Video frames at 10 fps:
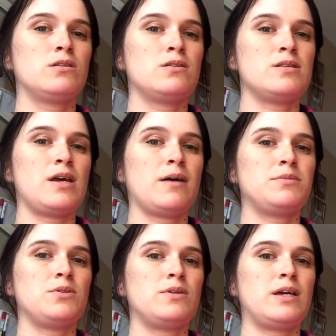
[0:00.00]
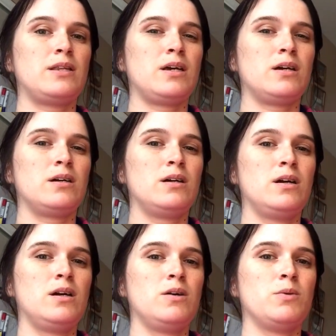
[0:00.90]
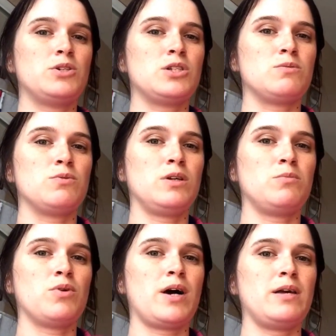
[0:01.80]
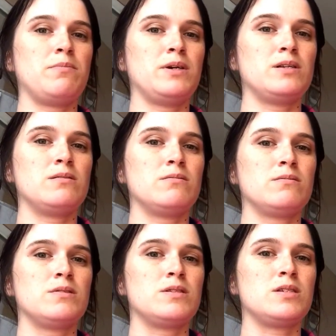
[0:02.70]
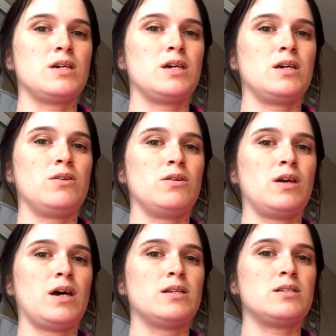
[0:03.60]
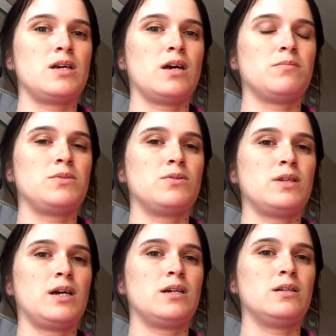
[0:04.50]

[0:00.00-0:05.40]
See how I'm doing that there? Which is really bright, but see, you can kind of see how I'm doing that.